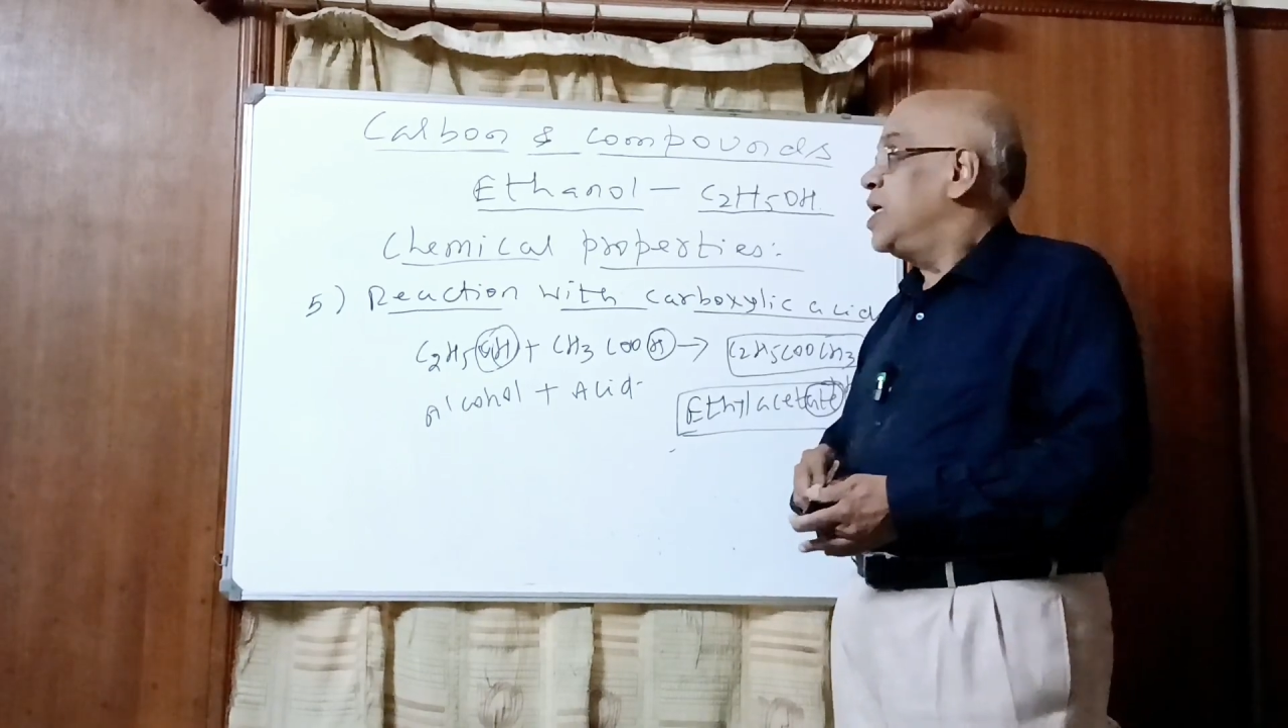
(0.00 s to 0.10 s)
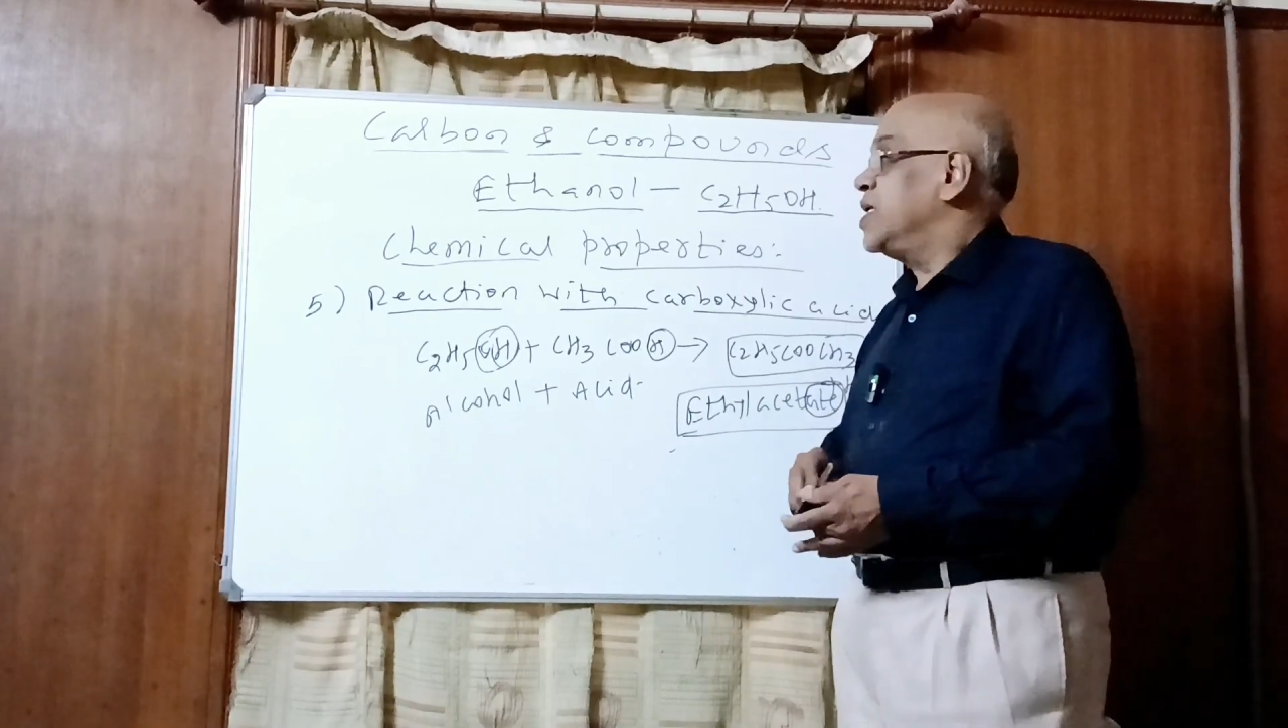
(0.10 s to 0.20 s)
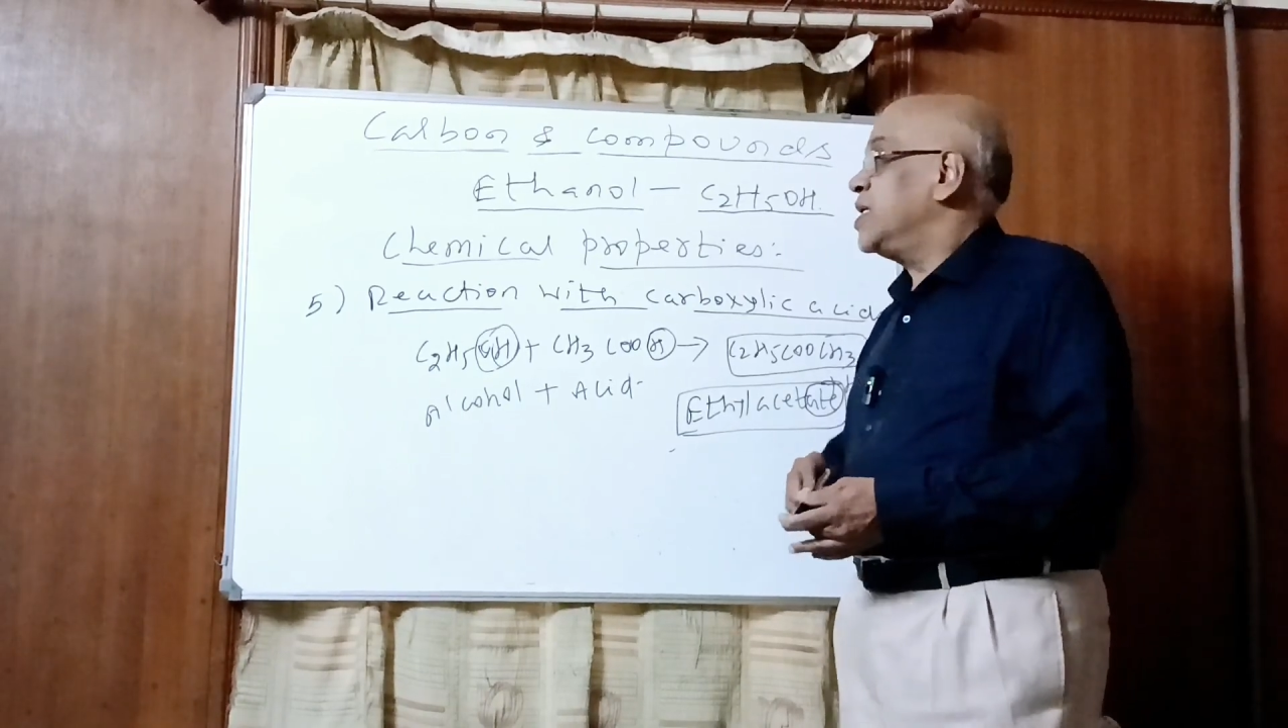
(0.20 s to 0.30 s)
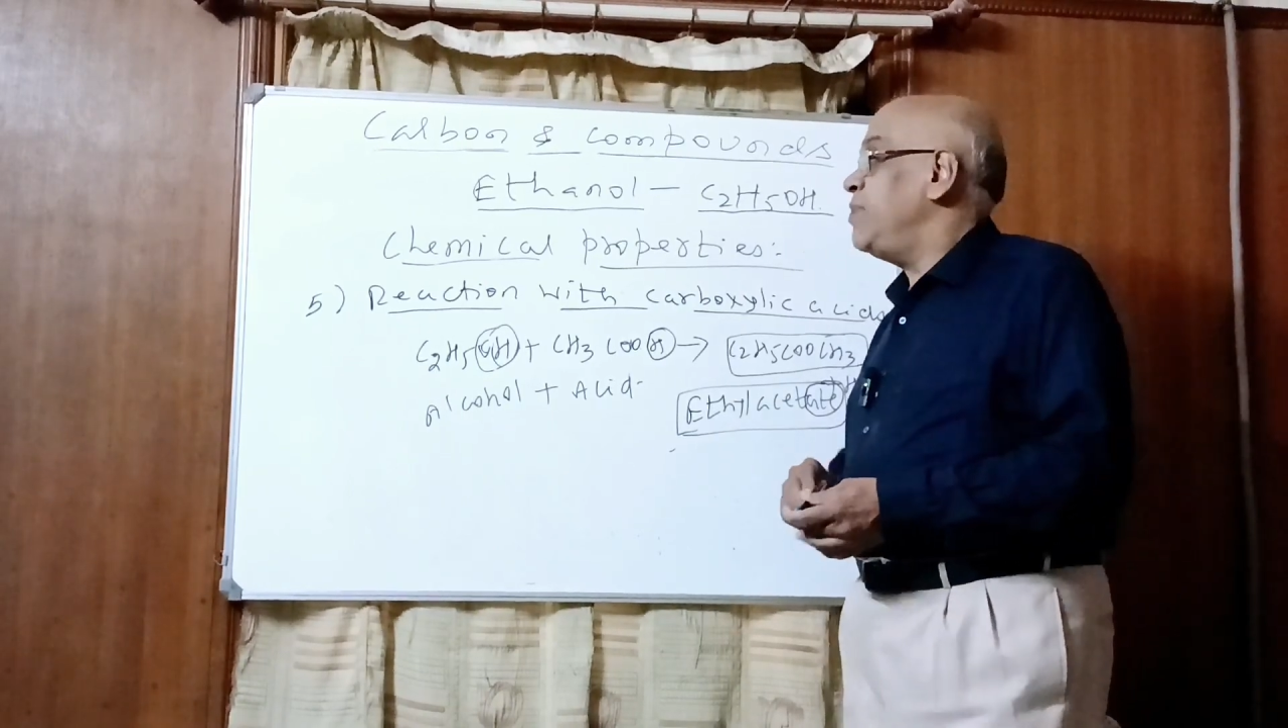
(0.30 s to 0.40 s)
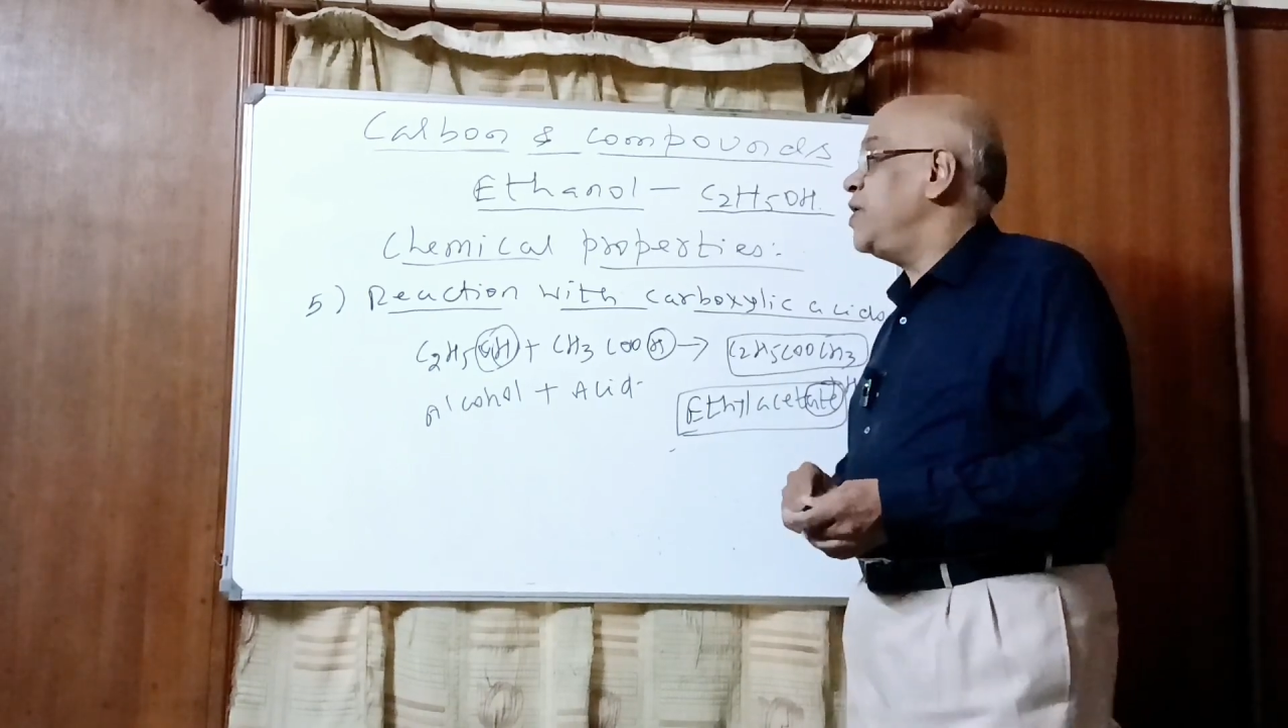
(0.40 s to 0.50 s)

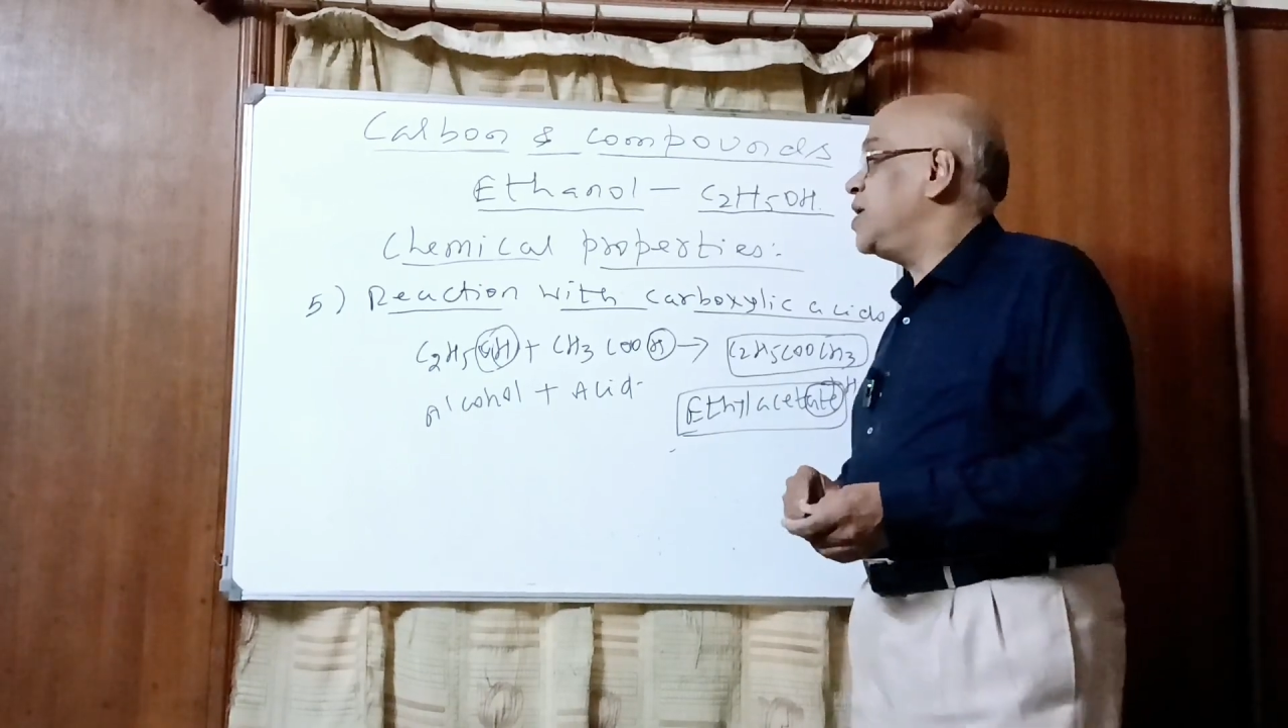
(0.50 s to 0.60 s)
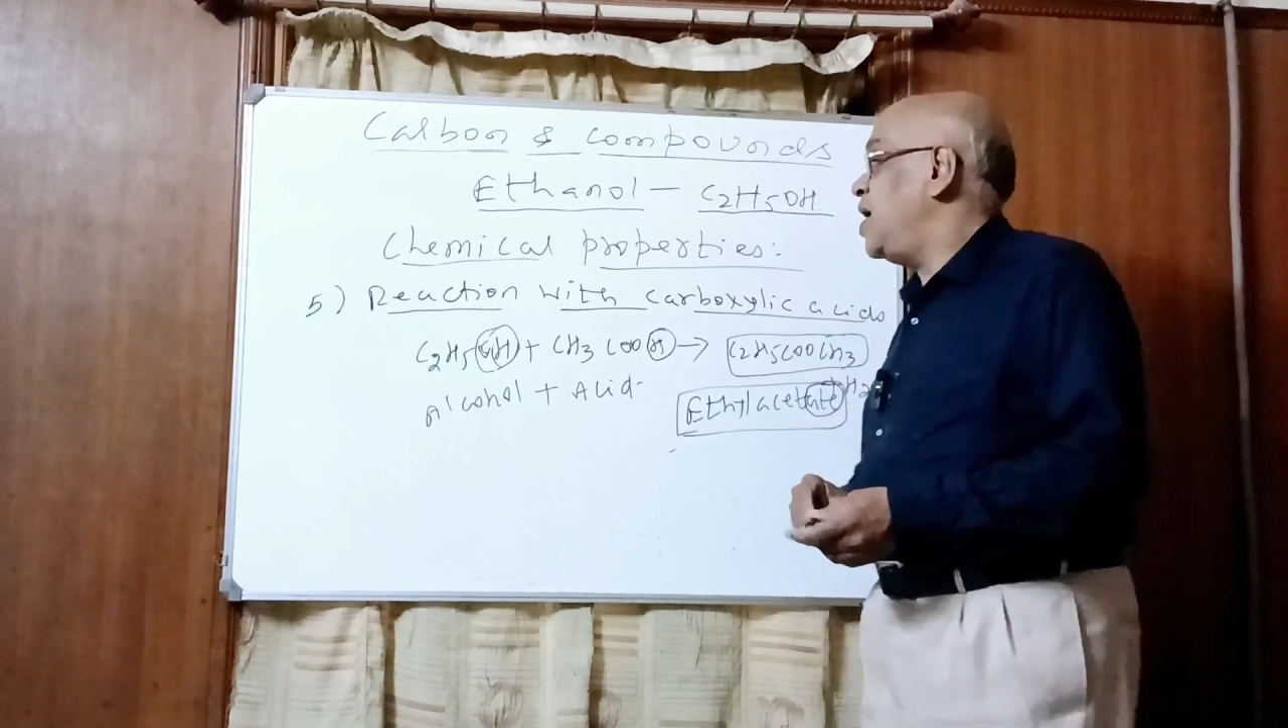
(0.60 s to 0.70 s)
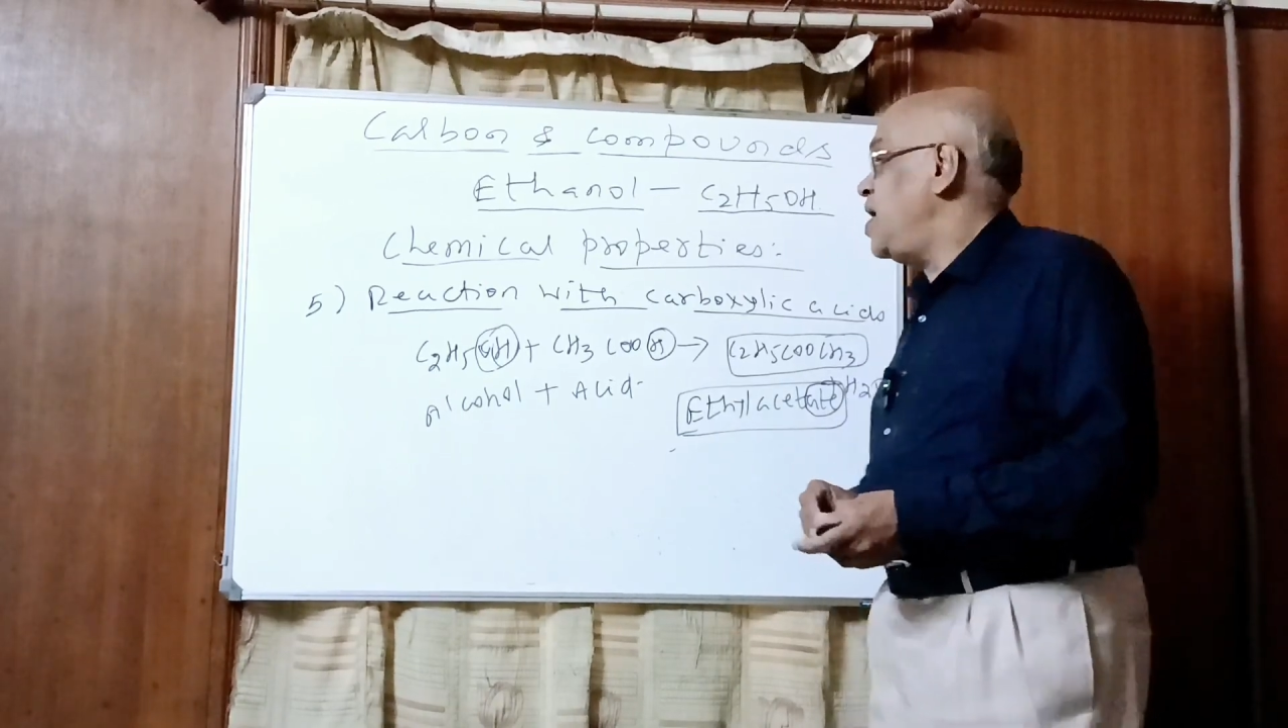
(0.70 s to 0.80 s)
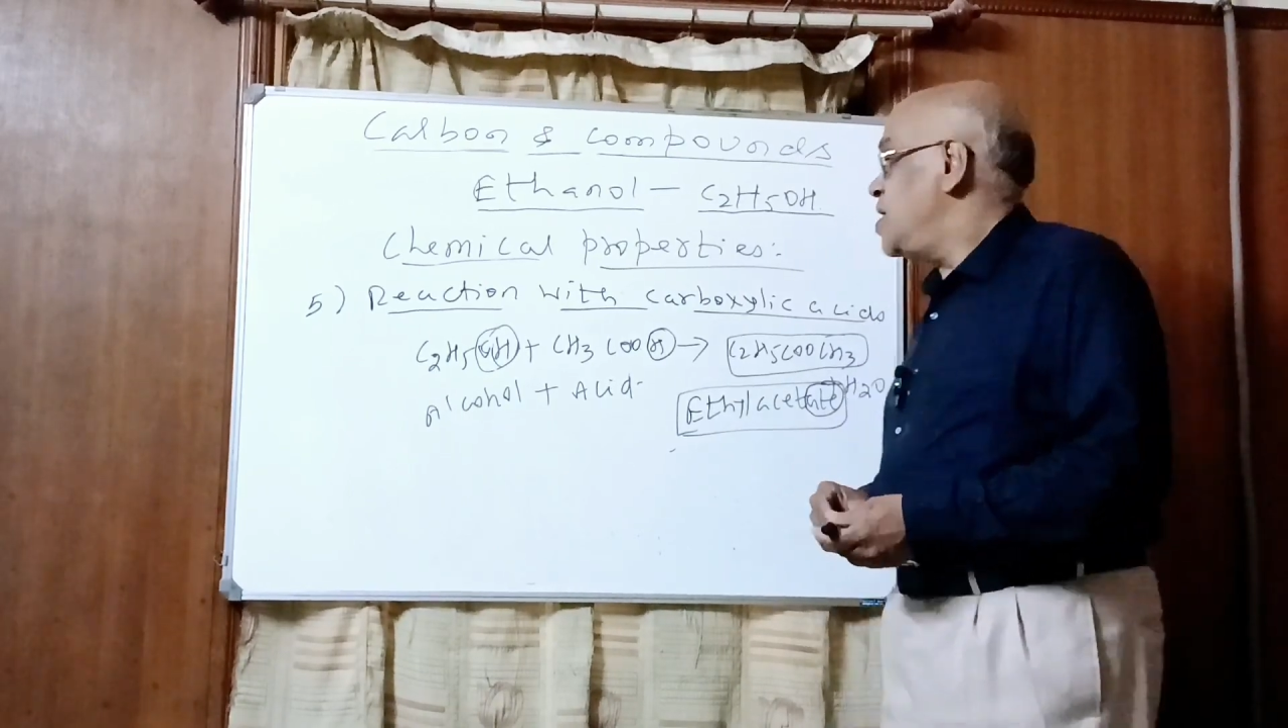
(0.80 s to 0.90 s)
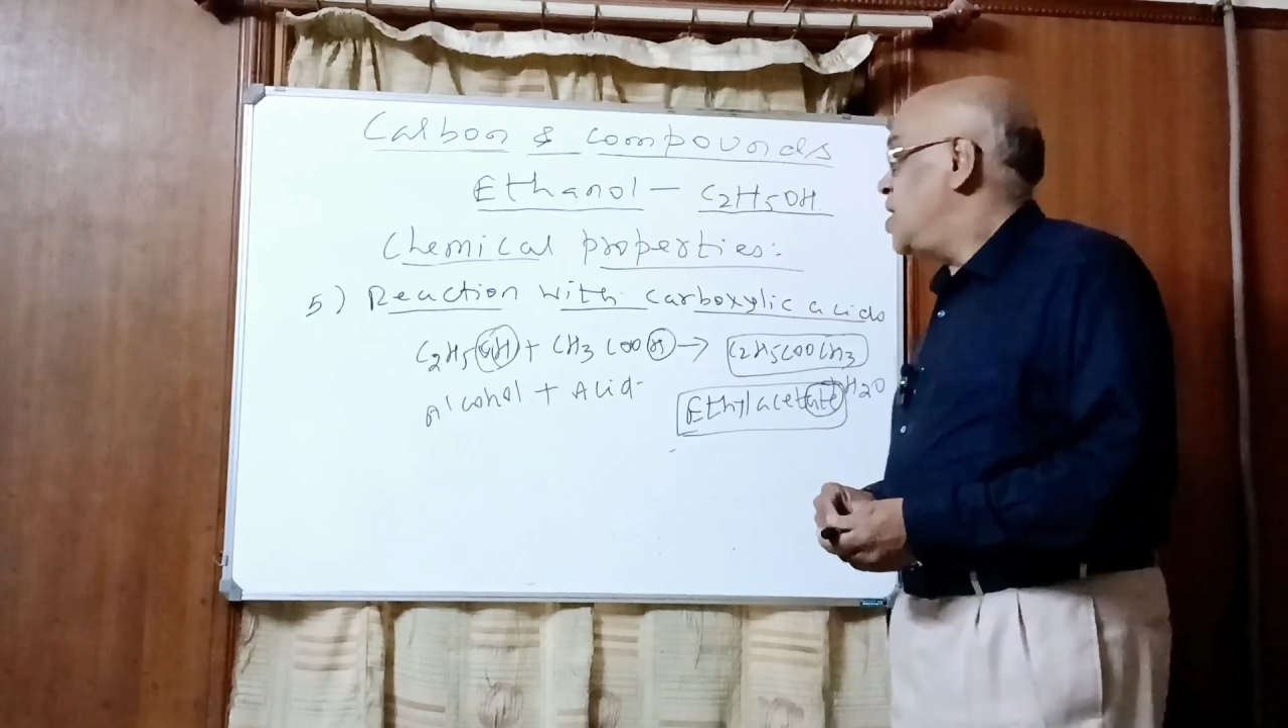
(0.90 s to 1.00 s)
chemical